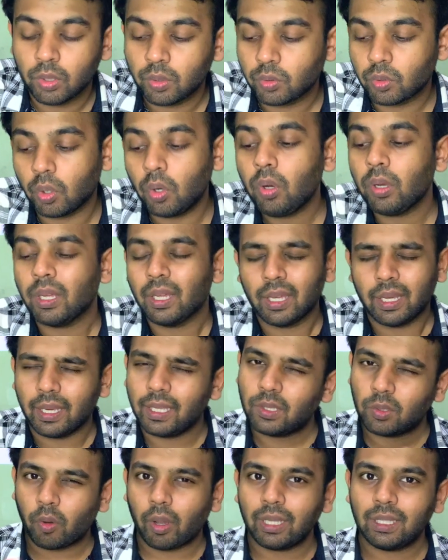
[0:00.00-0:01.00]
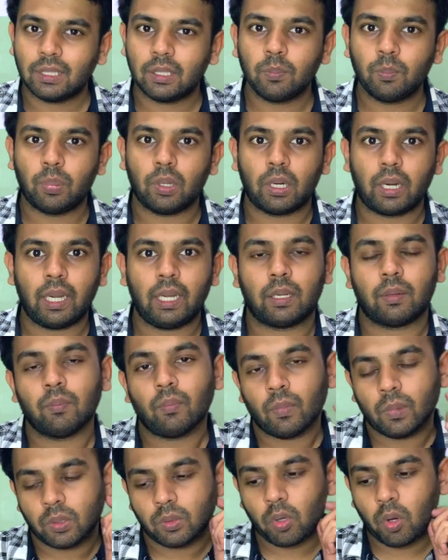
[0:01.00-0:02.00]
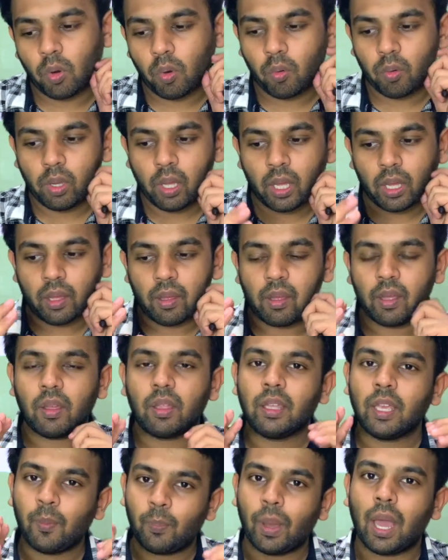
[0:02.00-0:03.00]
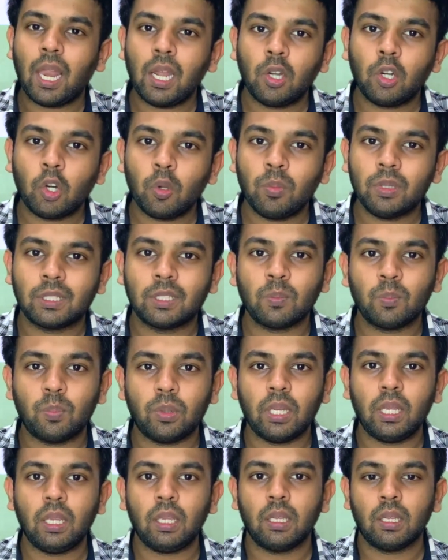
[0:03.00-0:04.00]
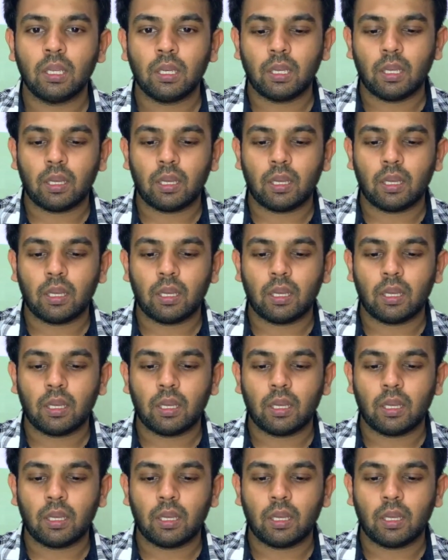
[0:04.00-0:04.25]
So it's quite simple, right? So uh, a palindrome is simply